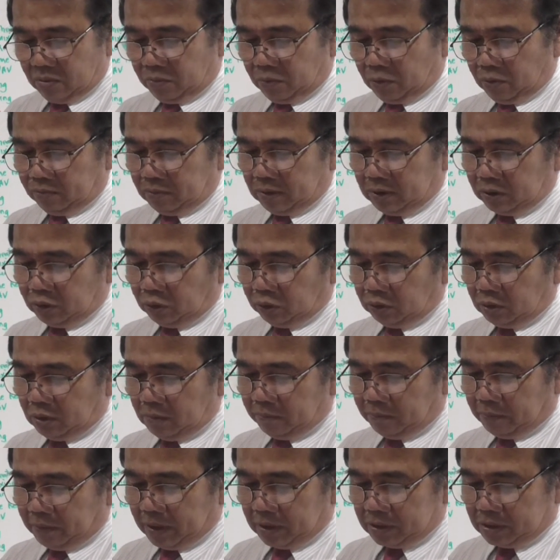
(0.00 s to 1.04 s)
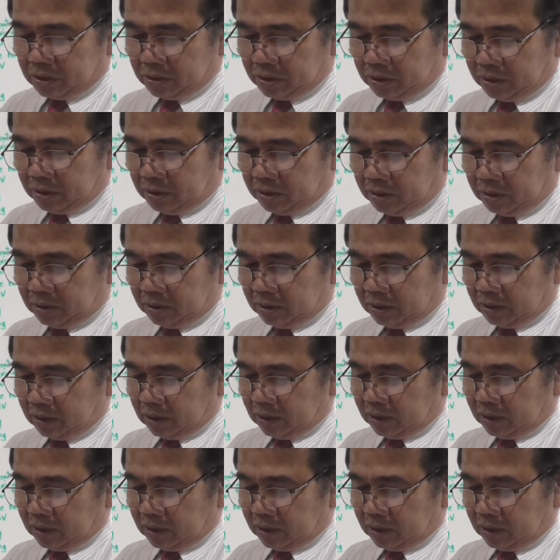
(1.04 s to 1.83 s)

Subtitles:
from the total pressure